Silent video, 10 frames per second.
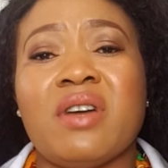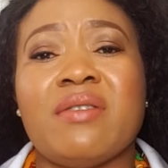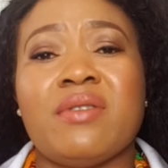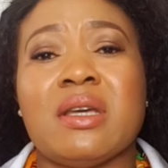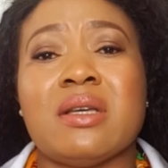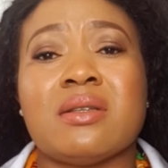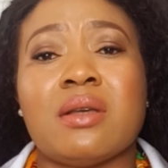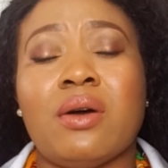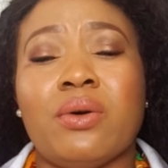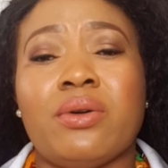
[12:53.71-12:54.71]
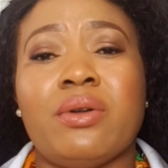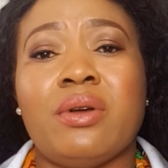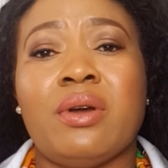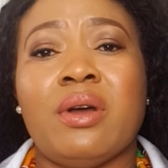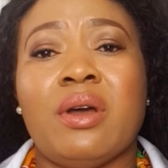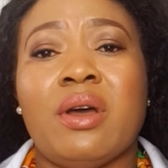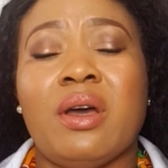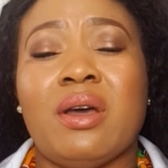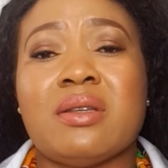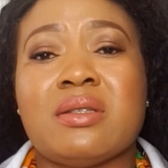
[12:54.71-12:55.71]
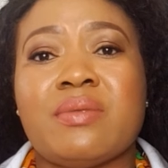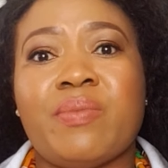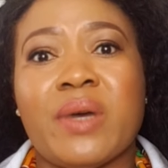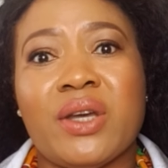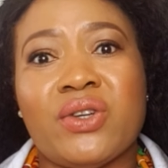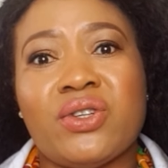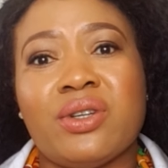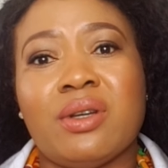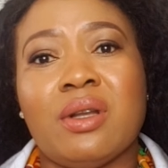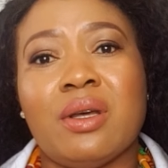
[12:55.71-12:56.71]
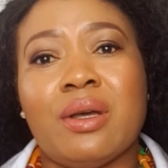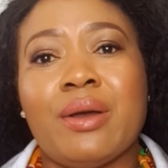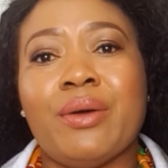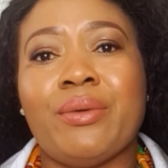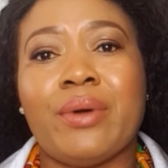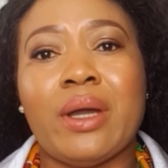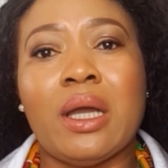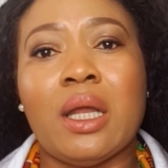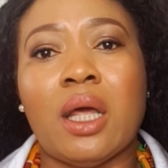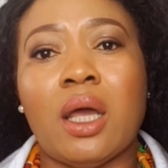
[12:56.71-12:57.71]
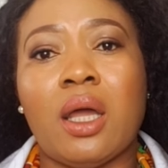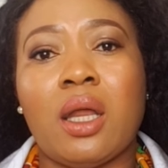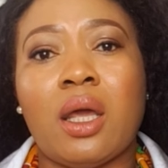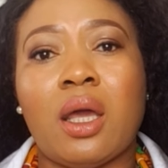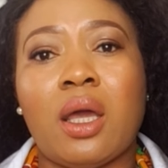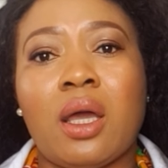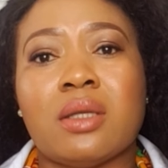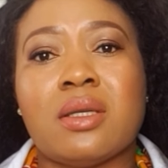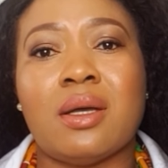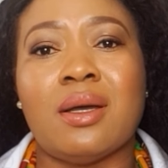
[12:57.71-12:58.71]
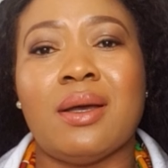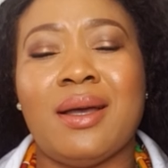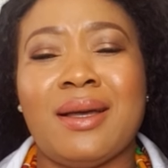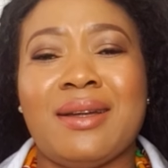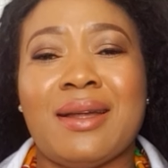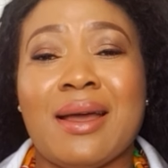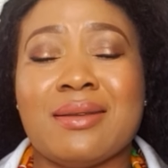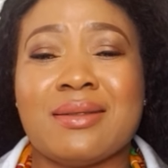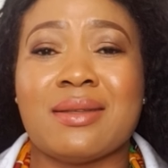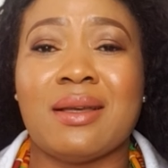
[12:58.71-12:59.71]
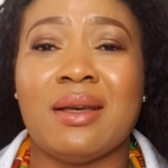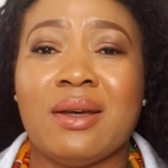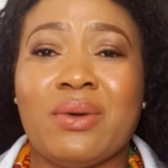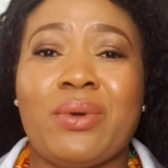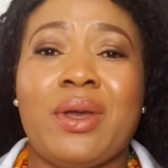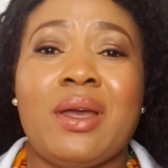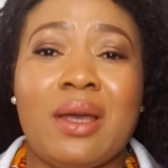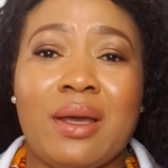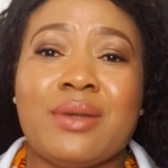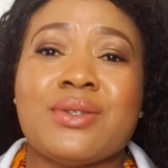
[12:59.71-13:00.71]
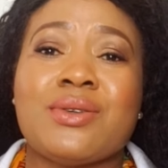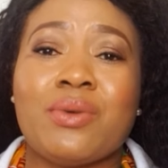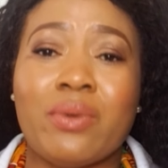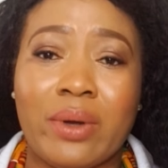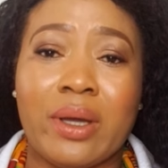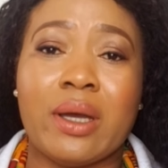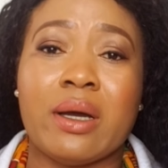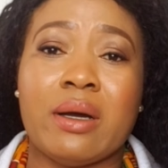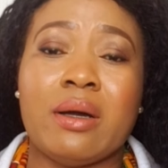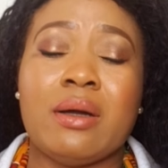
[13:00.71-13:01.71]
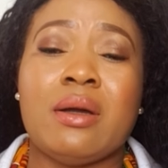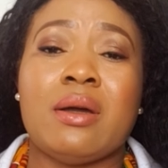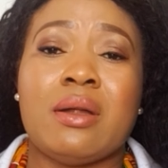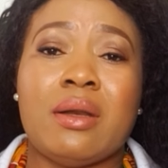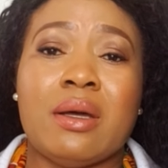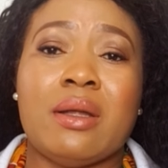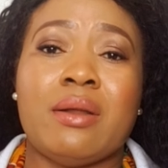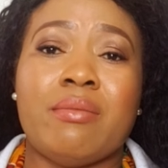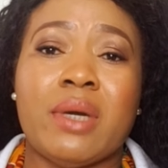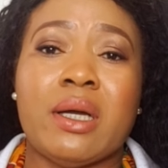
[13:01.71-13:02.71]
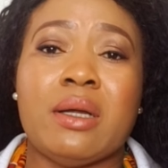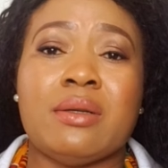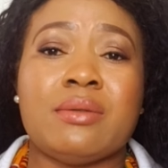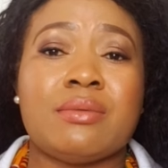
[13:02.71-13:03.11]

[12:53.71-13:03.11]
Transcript: years old, especially we ladies, yes, we age quicker than the men.